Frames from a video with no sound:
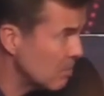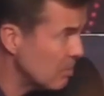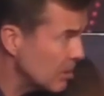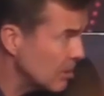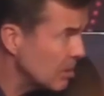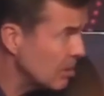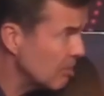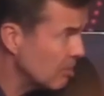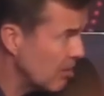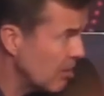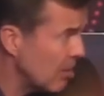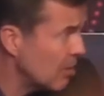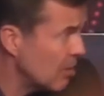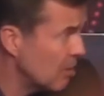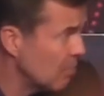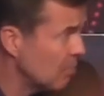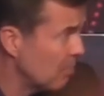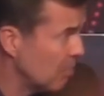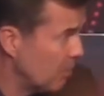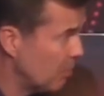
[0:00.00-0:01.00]
Building
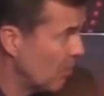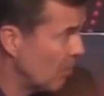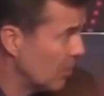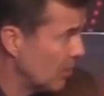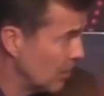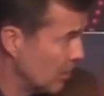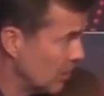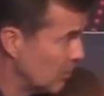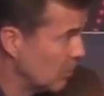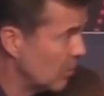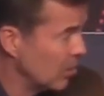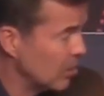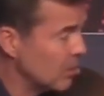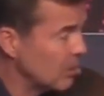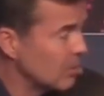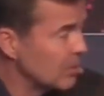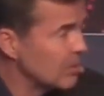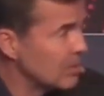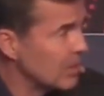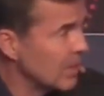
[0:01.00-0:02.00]
very importantly on what
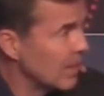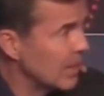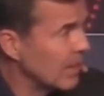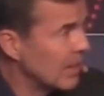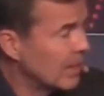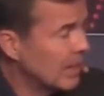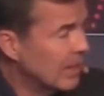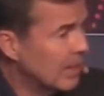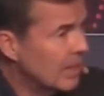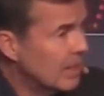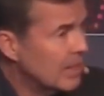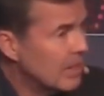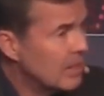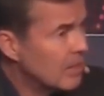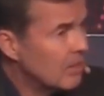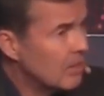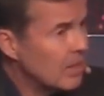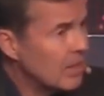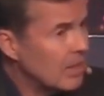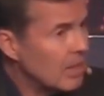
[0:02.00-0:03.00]
you were saying,
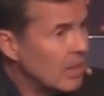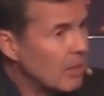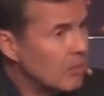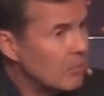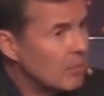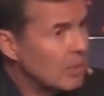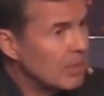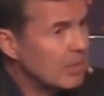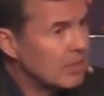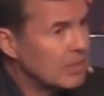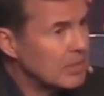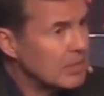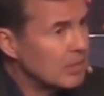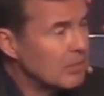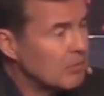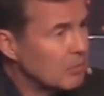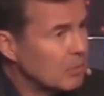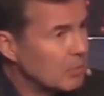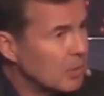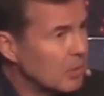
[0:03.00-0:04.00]
the
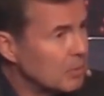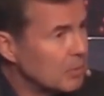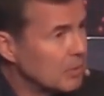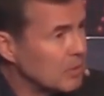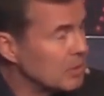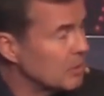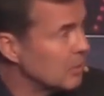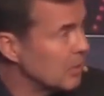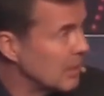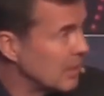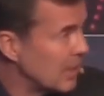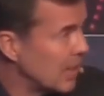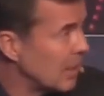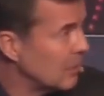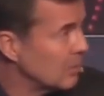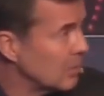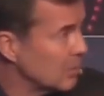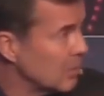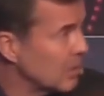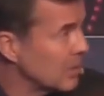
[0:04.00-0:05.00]
ability for people to be
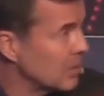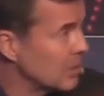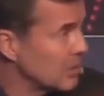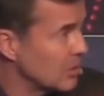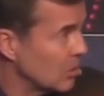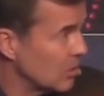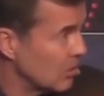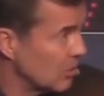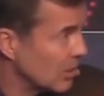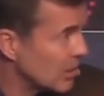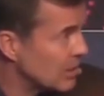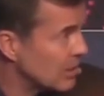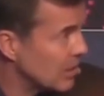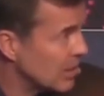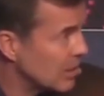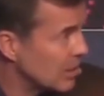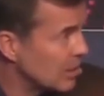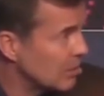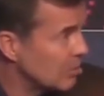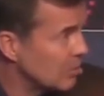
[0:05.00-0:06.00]
adaptable is
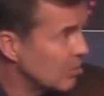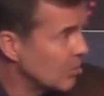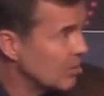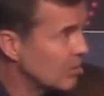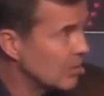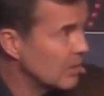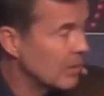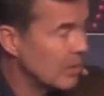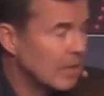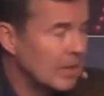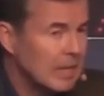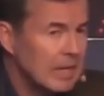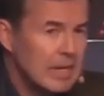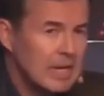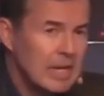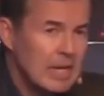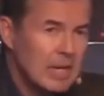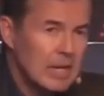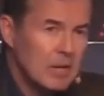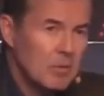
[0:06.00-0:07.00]
critically important.
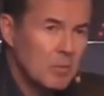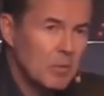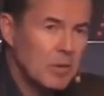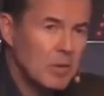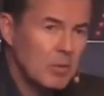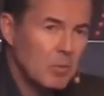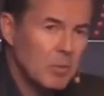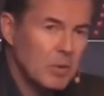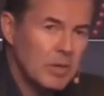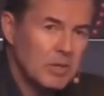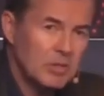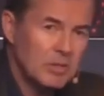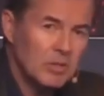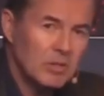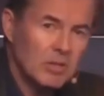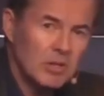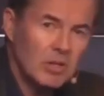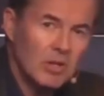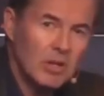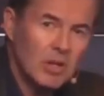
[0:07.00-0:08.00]
We
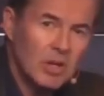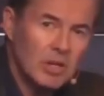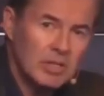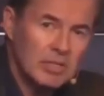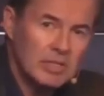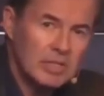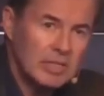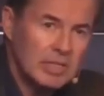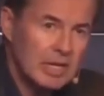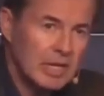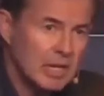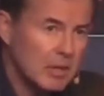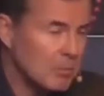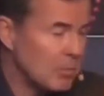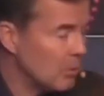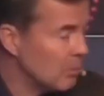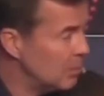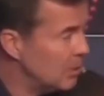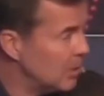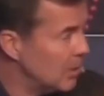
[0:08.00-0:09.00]
talk a lot today
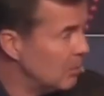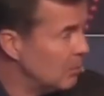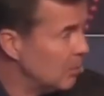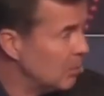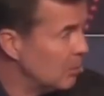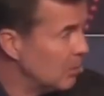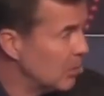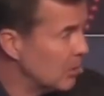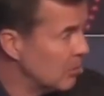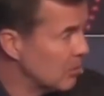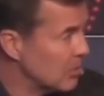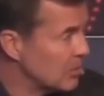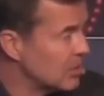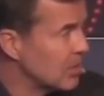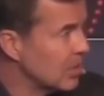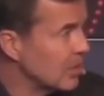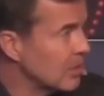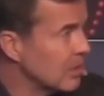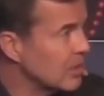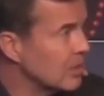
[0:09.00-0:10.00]
about people being
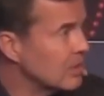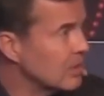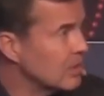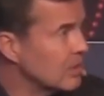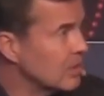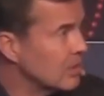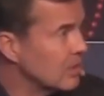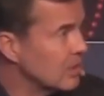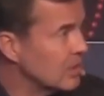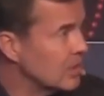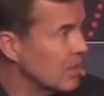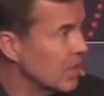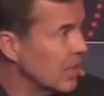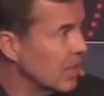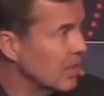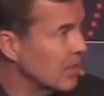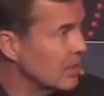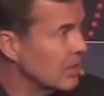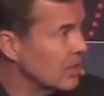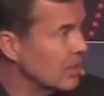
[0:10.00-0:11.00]
resilient in
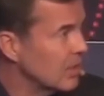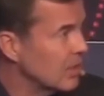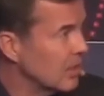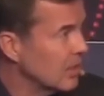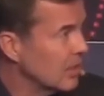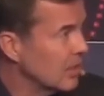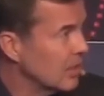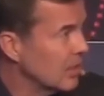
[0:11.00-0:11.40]
change.